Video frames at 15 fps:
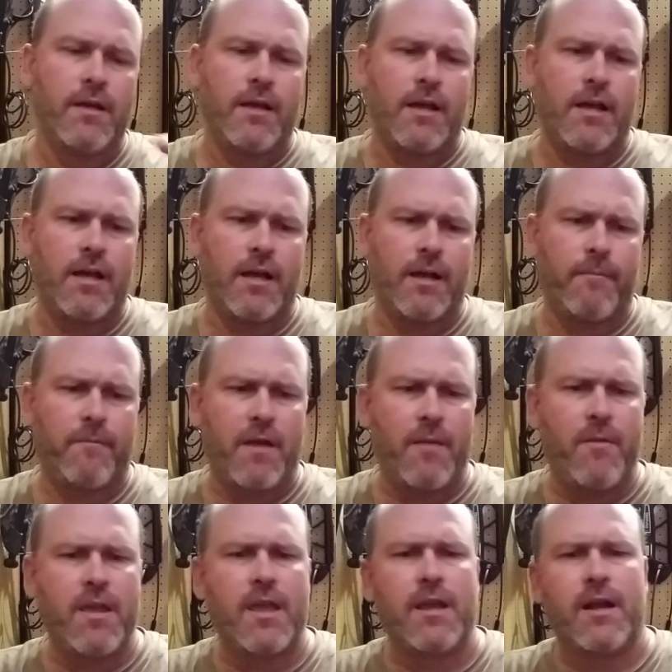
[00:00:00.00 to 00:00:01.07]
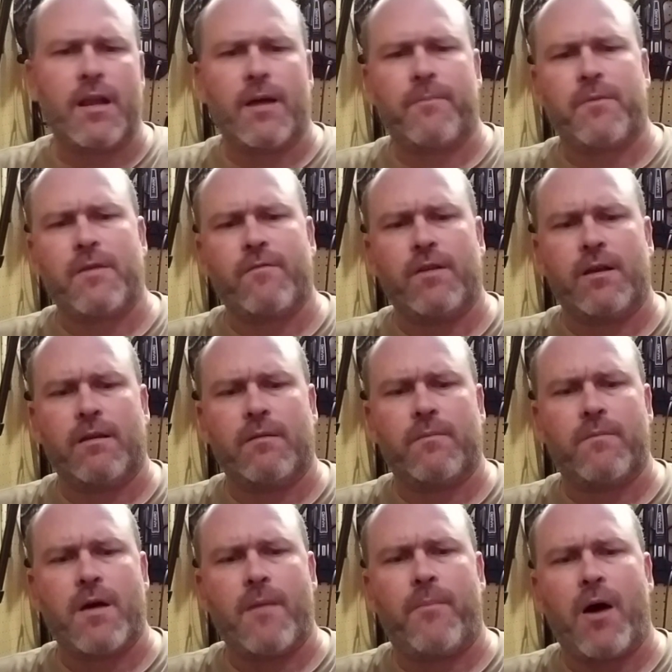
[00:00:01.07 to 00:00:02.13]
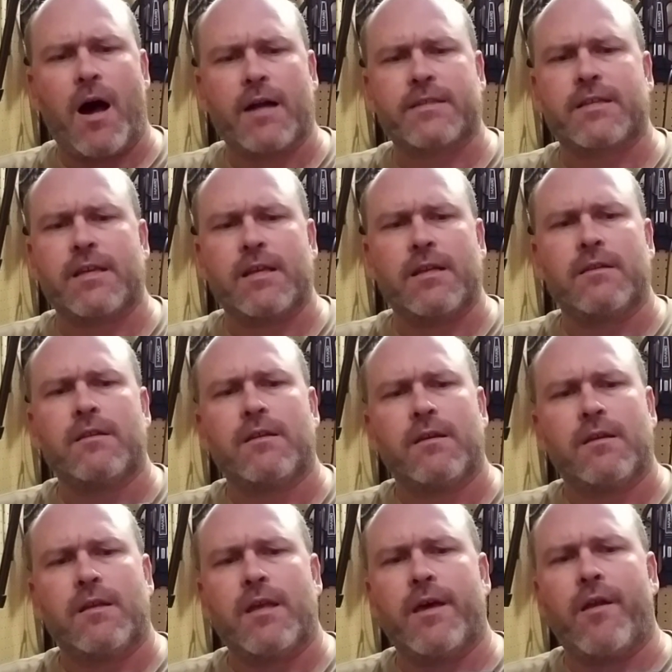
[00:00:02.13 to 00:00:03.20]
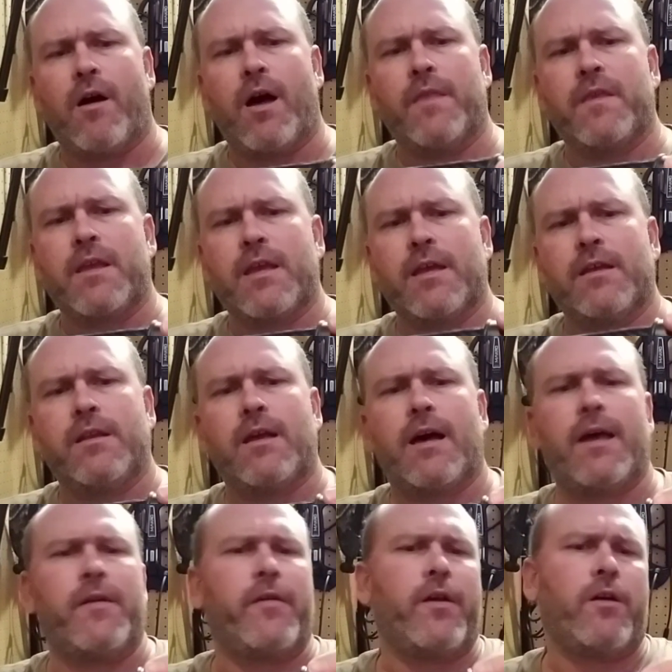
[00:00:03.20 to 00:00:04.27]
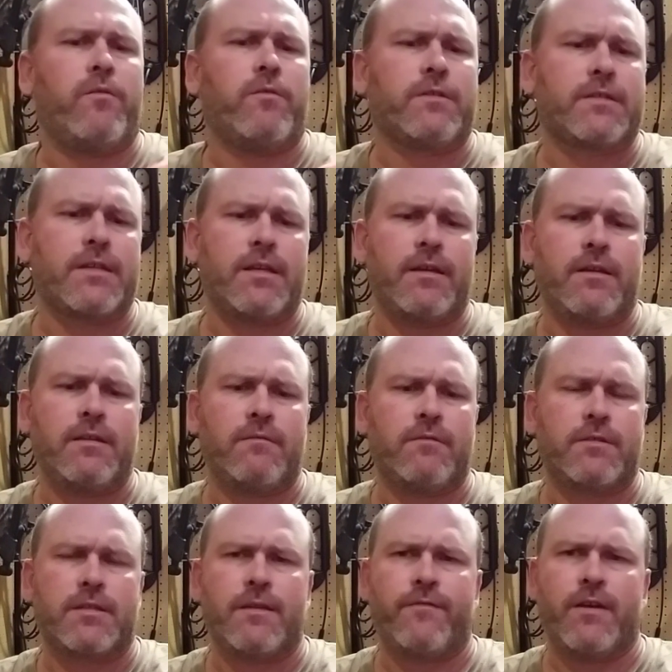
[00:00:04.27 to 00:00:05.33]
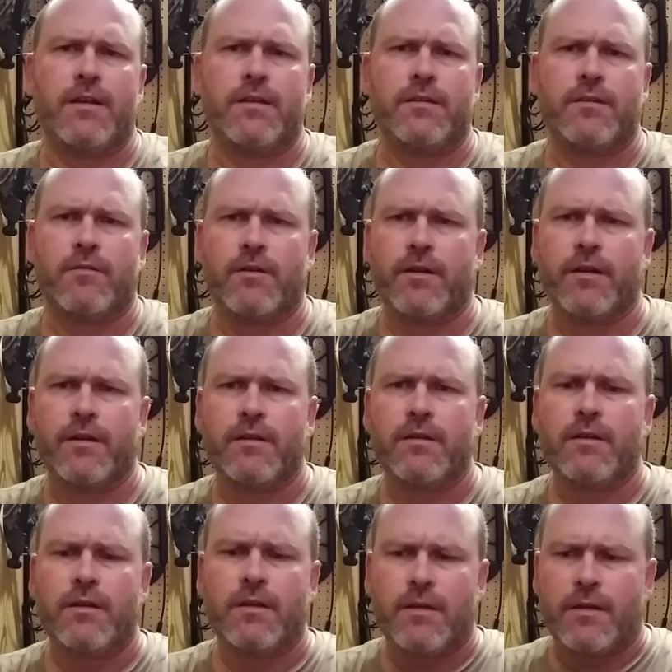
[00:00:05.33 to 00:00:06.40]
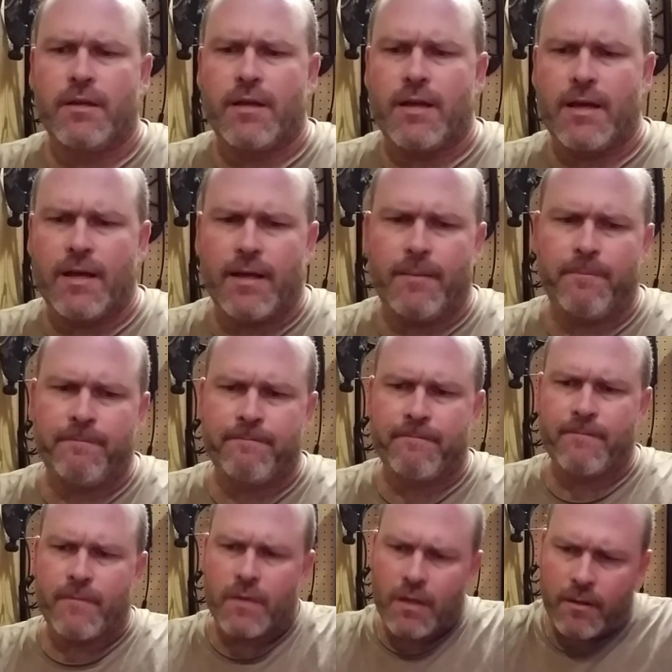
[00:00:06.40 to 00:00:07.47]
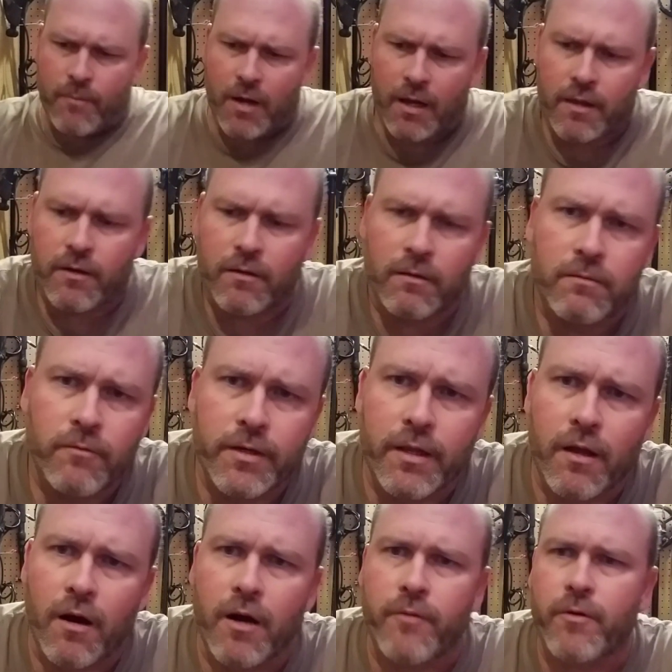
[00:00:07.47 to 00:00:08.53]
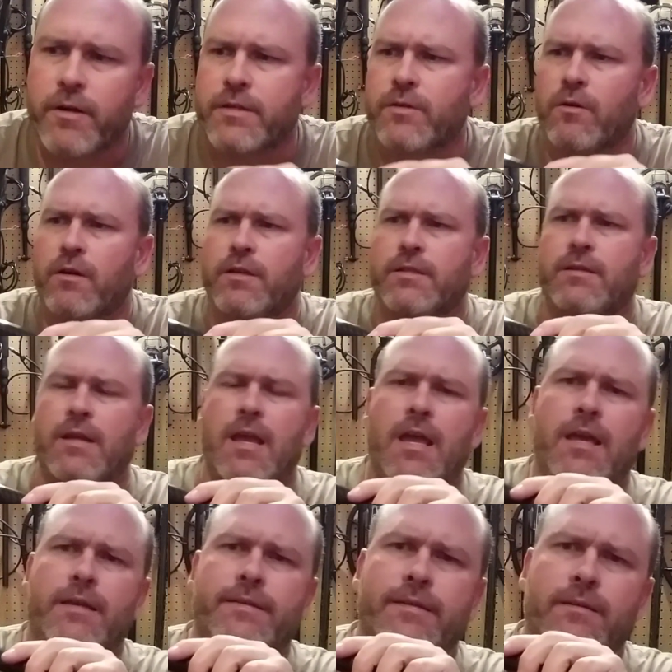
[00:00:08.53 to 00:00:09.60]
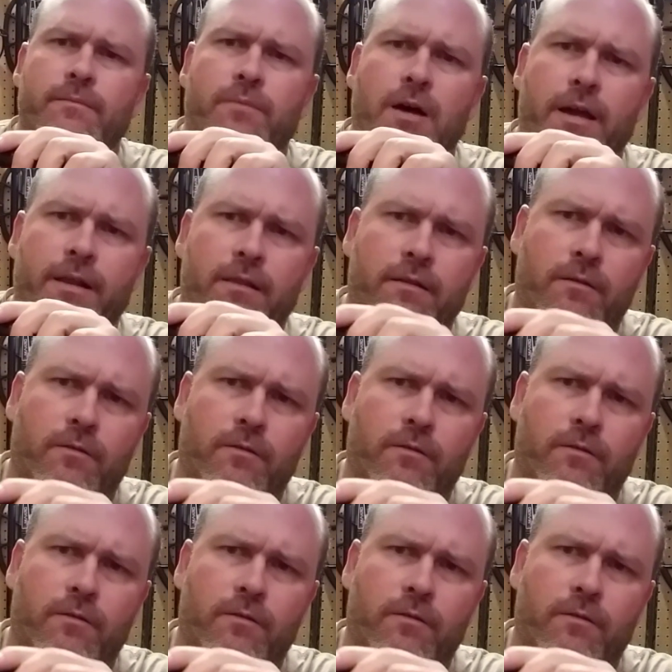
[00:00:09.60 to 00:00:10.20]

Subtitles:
I may end up even epoxying it on the end. I don't know. We'll see. We'll see if I need to or not. I bought went to the hardware store just to Ace and bought a little